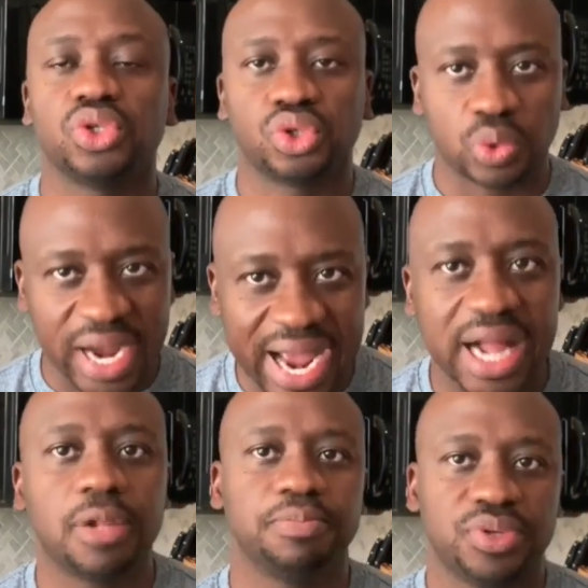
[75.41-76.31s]
to
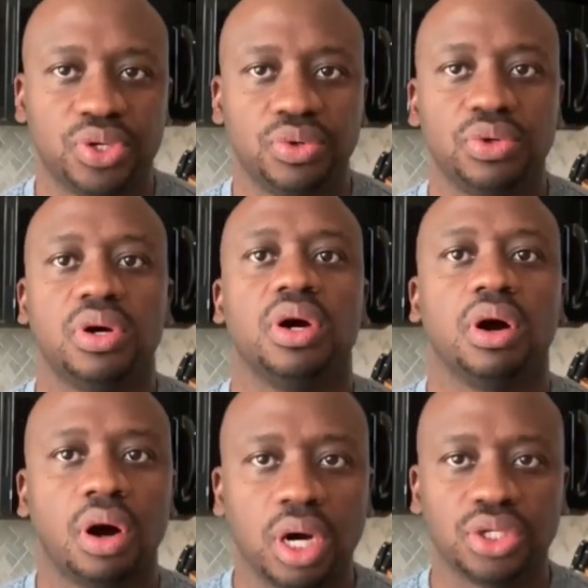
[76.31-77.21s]
help you
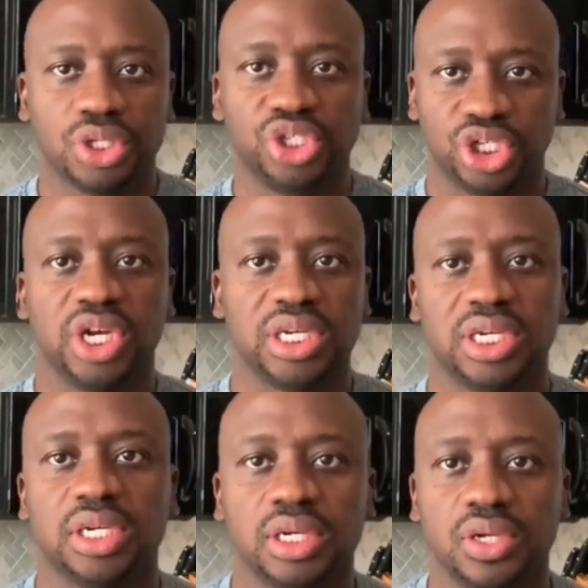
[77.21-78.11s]
on your
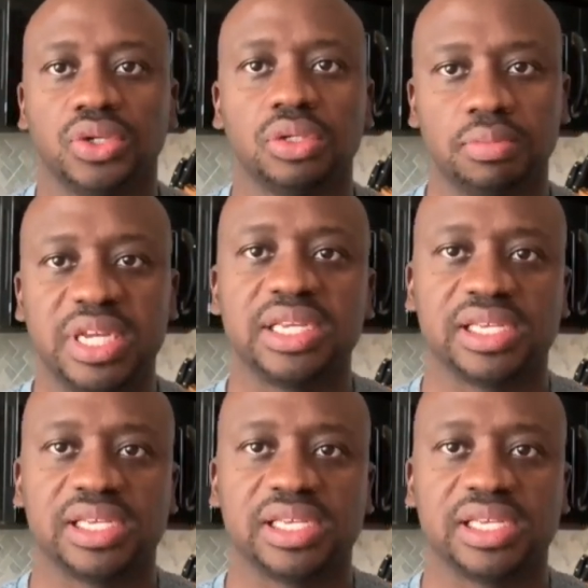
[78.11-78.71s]
journey to being